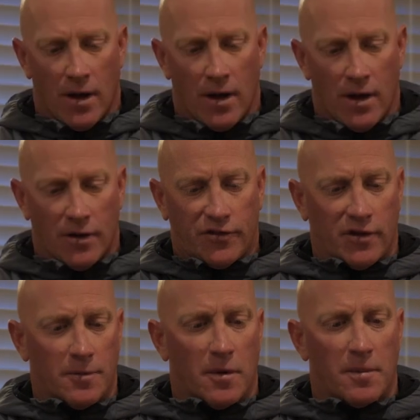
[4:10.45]
Uh,
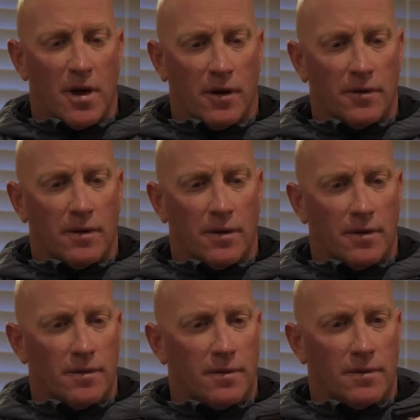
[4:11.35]
simple belt
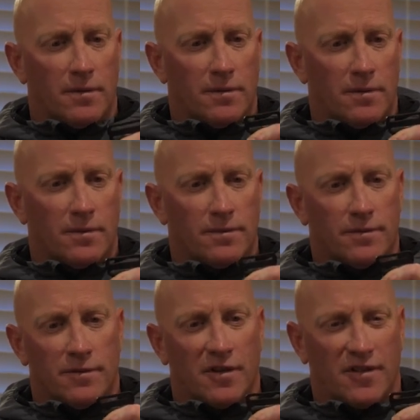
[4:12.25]

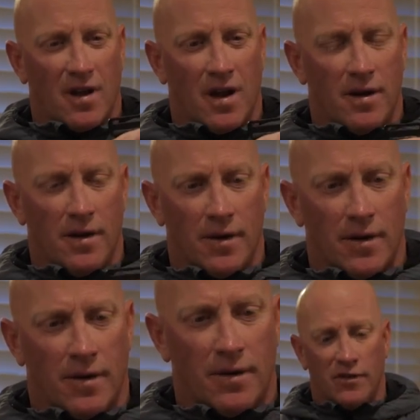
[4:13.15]
design
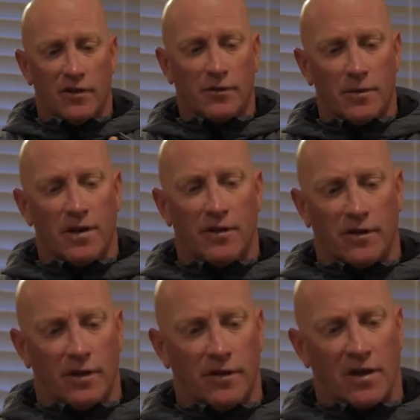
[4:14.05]
here. This one is,
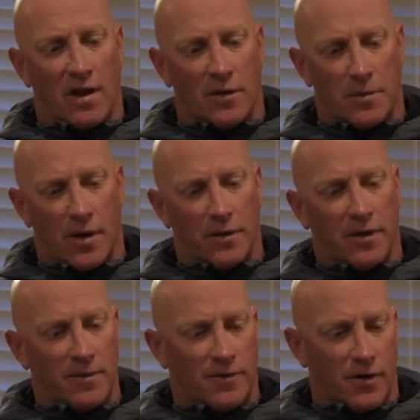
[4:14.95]
a, is kind of a
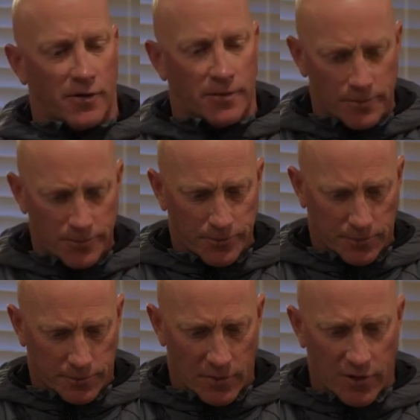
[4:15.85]
prototype version.
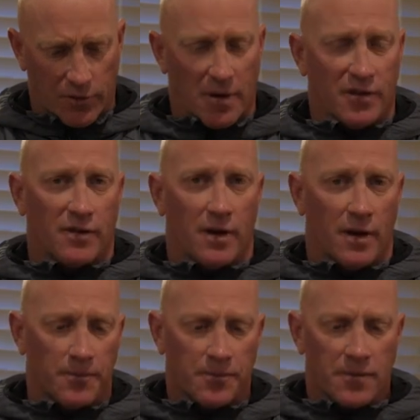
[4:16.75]
This one has
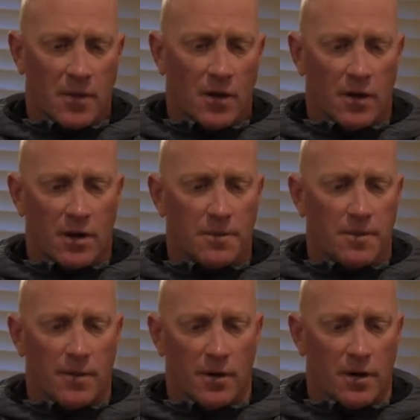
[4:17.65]
a hook and,
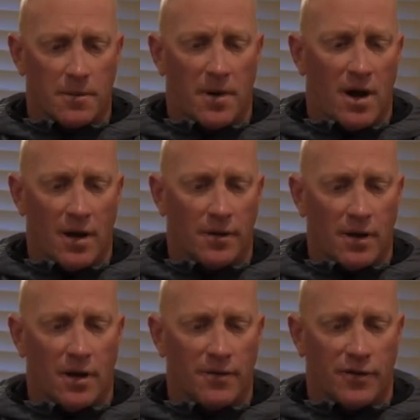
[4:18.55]
a hook and pile,
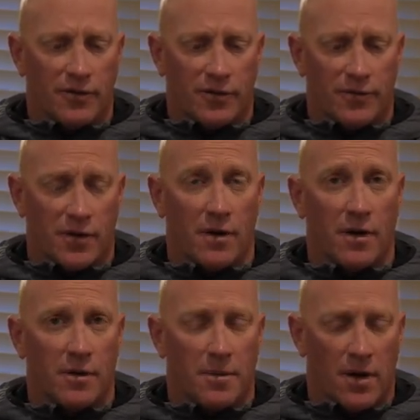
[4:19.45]
you know, for, so for your
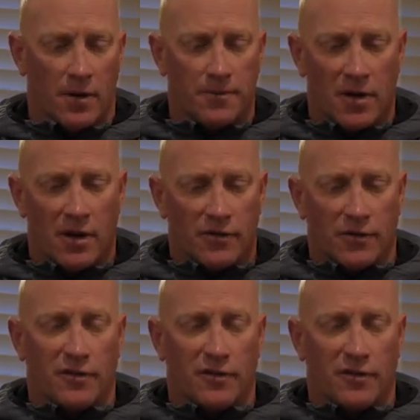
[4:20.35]
underbelt. So